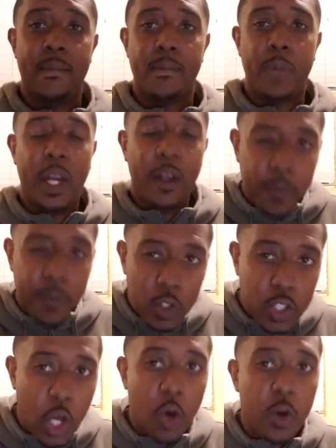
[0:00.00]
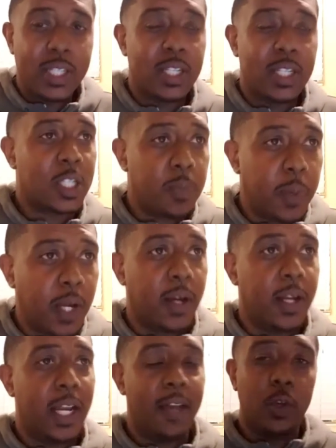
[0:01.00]
But if you sow into the
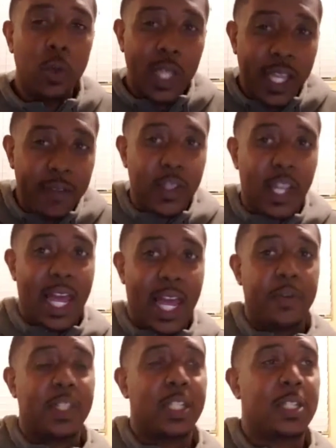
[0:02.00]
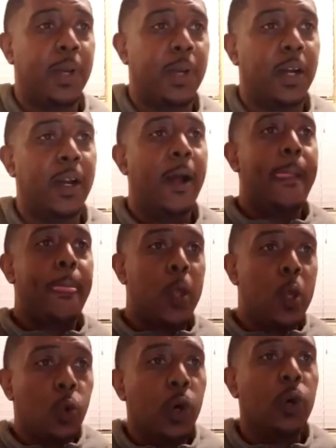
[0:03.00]
spirit, if you live the life in the spirit,
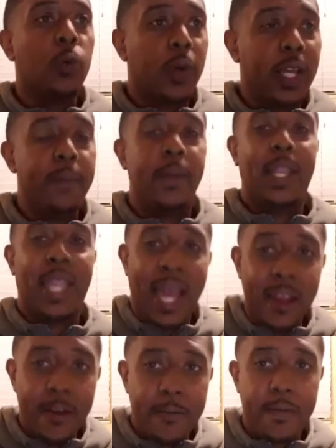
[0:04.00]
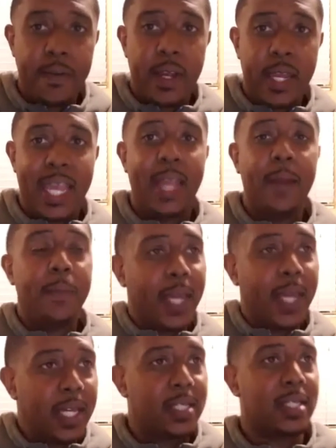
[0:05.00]
you will reap life and
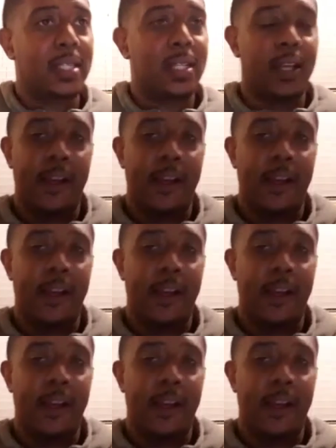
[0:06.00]
peace.